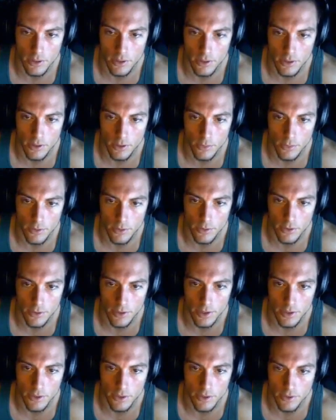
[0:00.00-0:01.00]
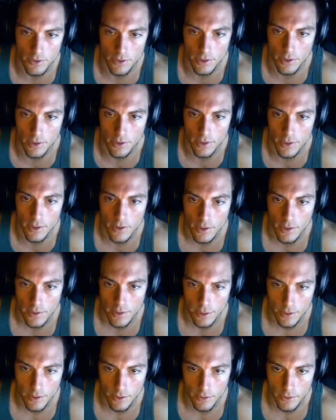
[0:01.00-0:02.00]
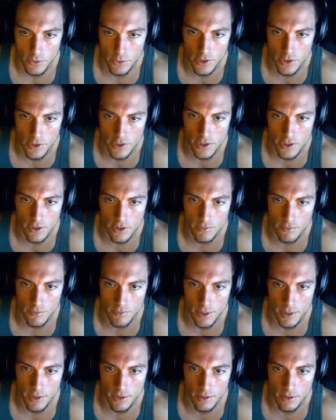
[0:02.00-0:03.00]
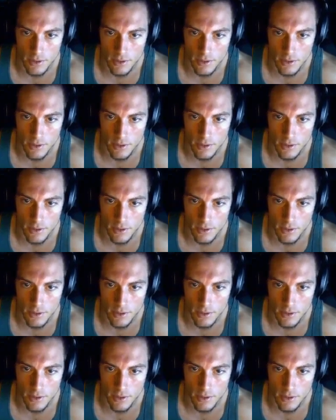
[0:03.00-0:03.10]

with Honored Guest, and that'll give you just enough mana